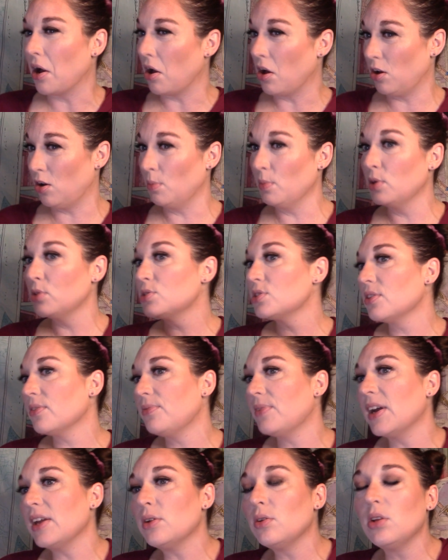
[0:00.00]
almost the
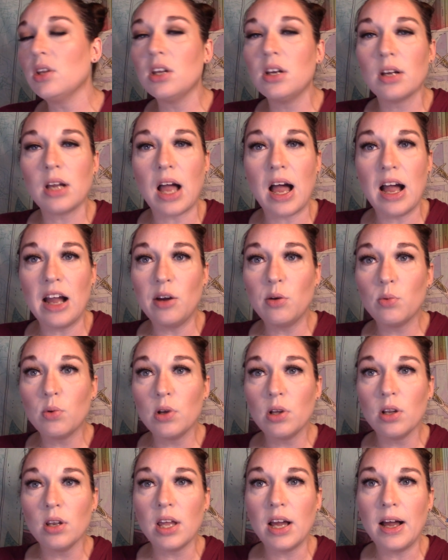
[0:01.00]
final look. I
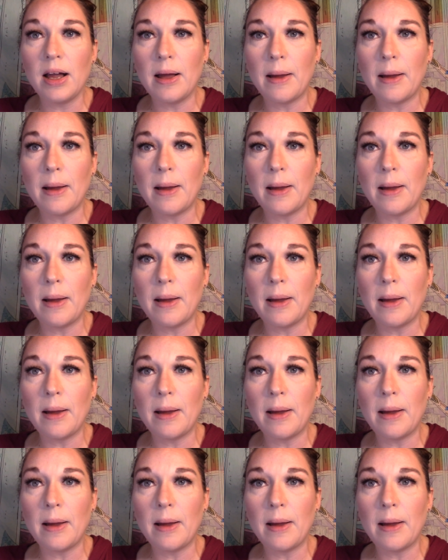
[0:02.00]
will